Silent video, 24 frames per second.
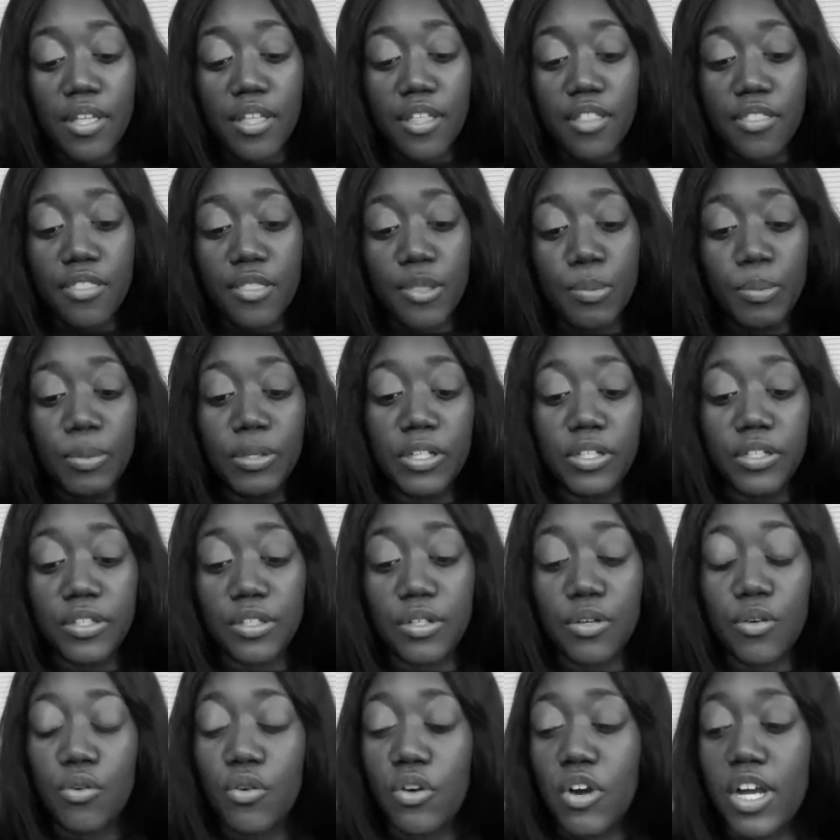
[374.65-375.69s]
the book,
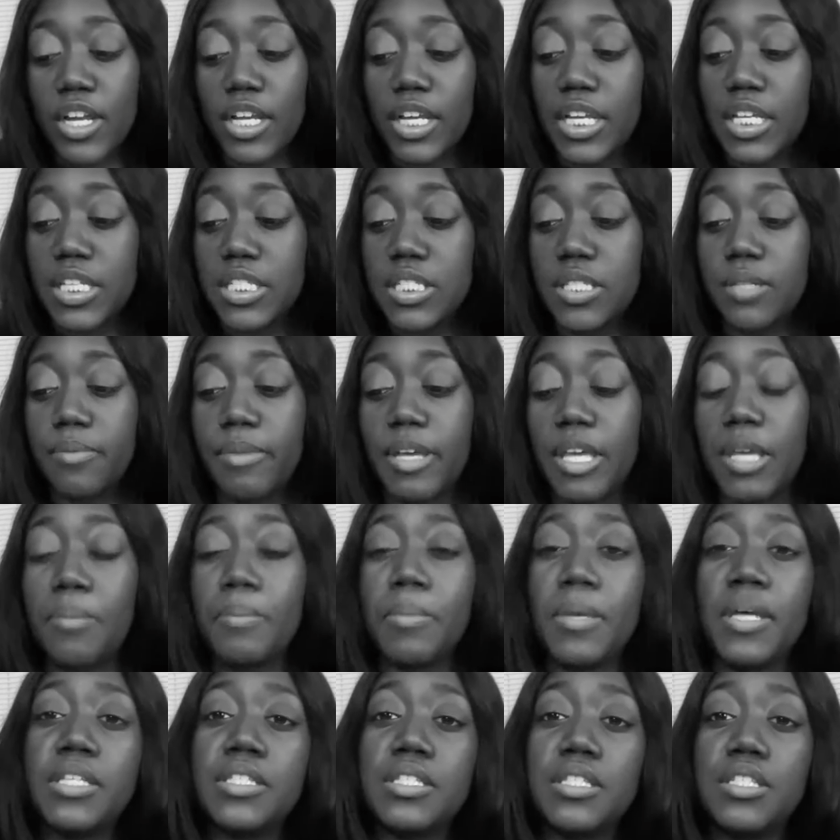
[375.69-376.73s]
or I guess the main
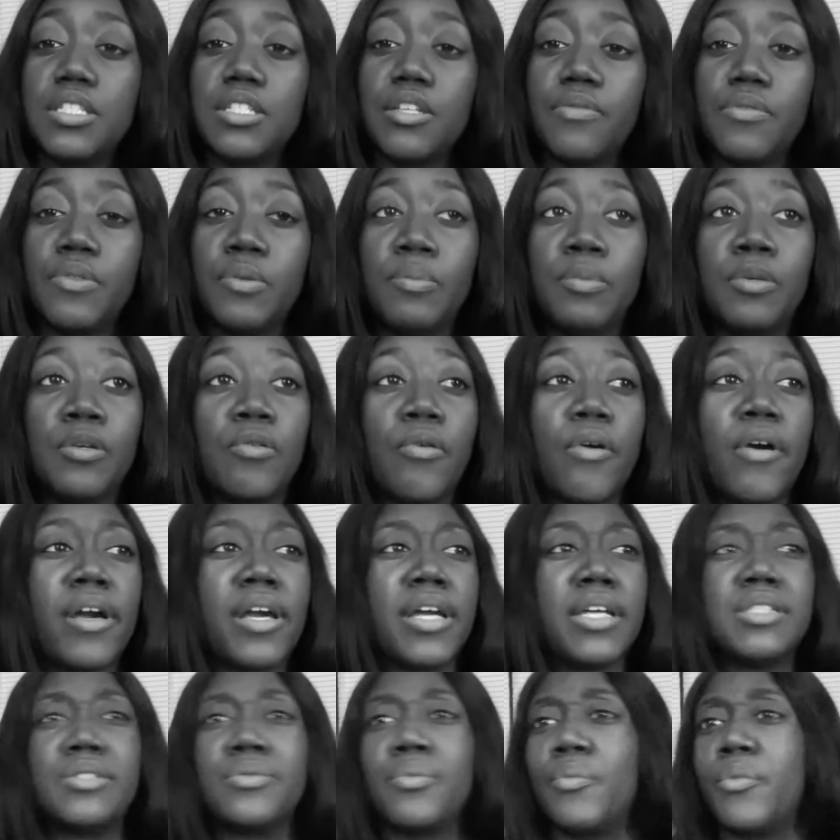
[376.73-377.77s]
message of the book, or I
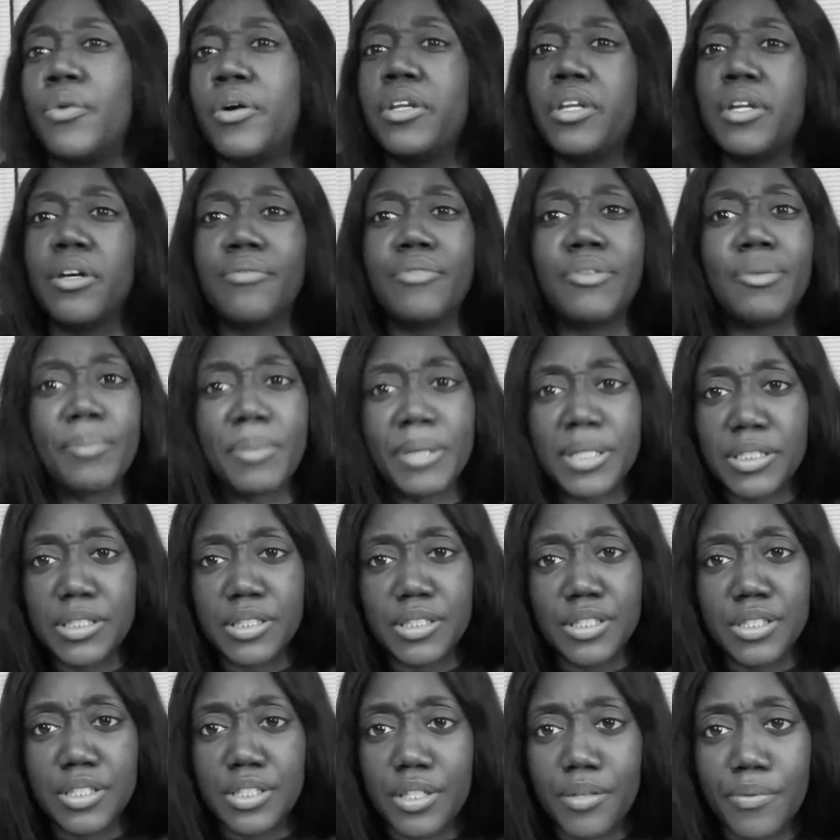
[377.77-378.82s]
guess one of the
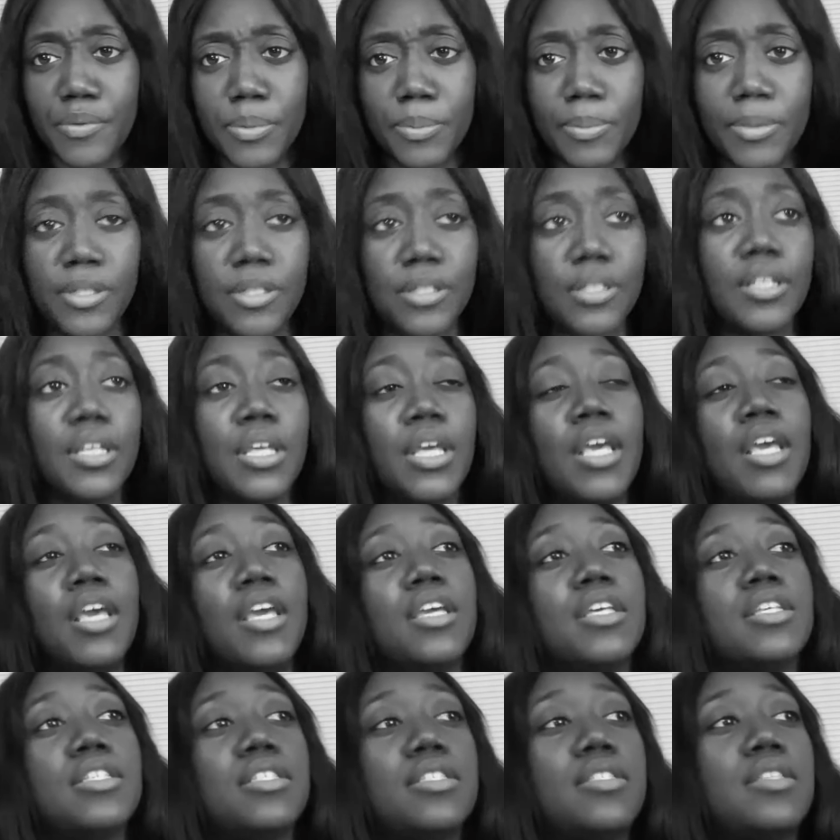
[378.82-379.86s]
messages of the book
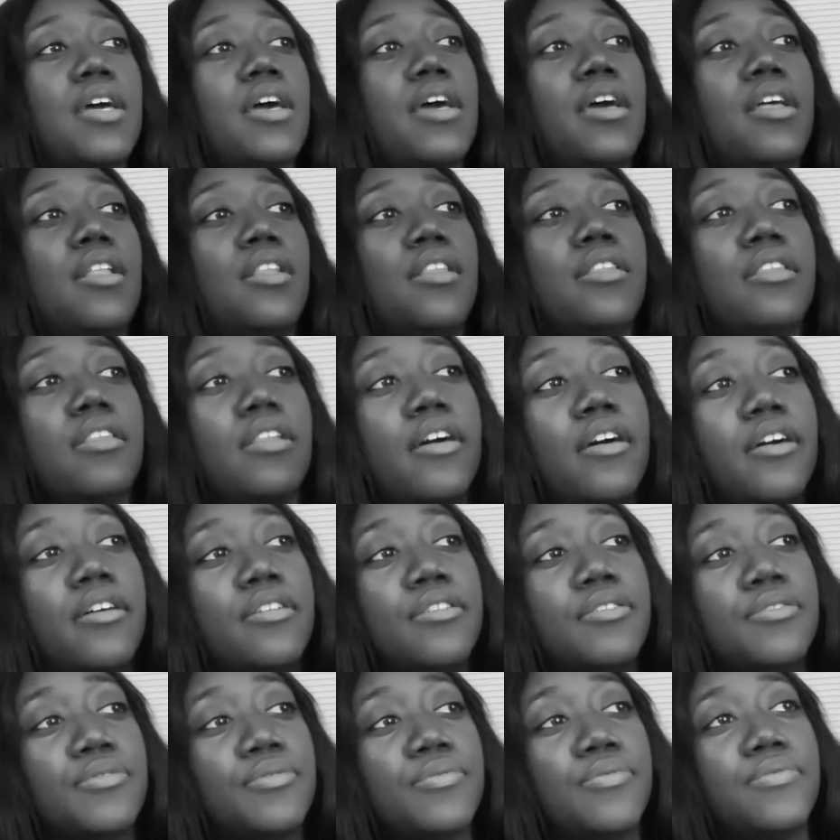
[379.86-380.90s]
is that
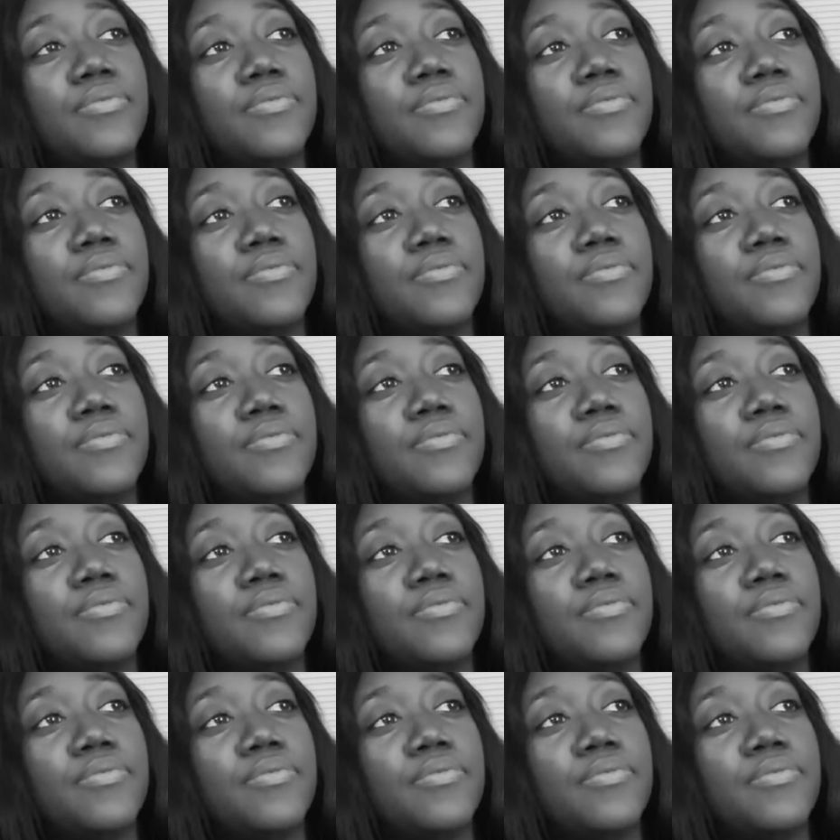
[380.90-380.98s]
love,